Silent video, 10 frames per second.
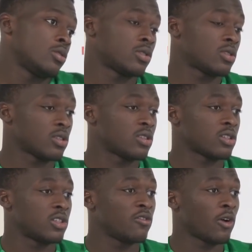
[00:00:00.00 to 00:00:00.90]
it's, it's
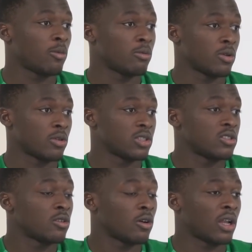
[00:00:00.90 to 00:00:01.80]
achievable because
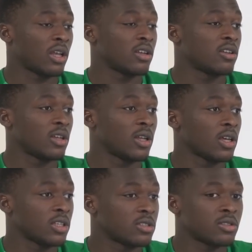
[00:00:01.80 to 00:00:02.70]
it's at the end of the
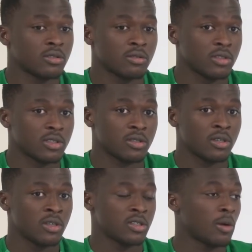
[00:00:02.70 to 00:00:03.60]
day, it's, it's,
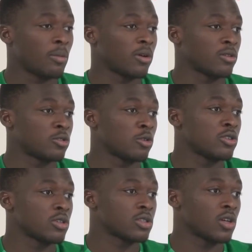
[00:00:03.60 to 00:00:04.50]
it's about
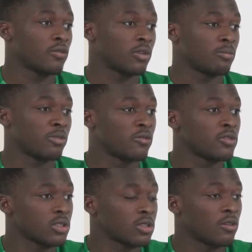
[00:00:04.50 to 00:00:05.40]
showing yourself and
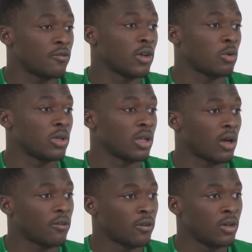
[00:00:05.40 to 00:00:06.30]
proving yourself if you're good
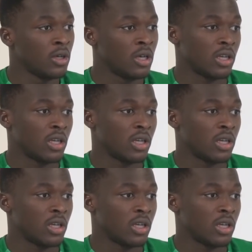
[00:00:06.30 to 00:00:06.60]
enough.